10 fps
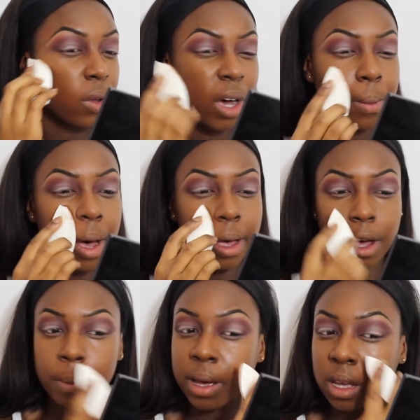I might
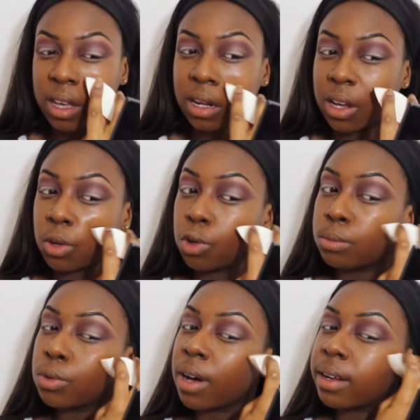go back and get like a
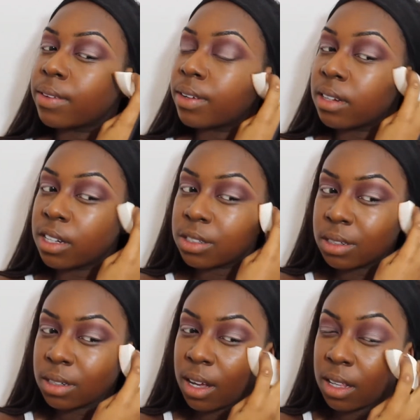normal colour
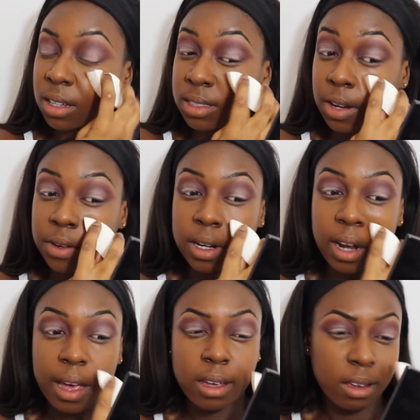foundation because I really
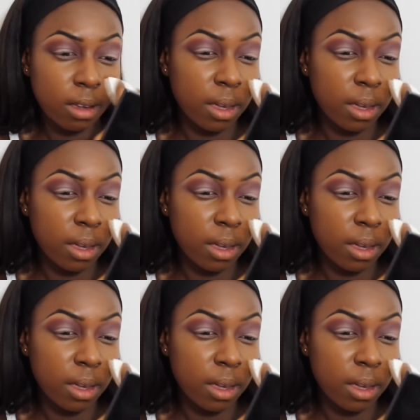like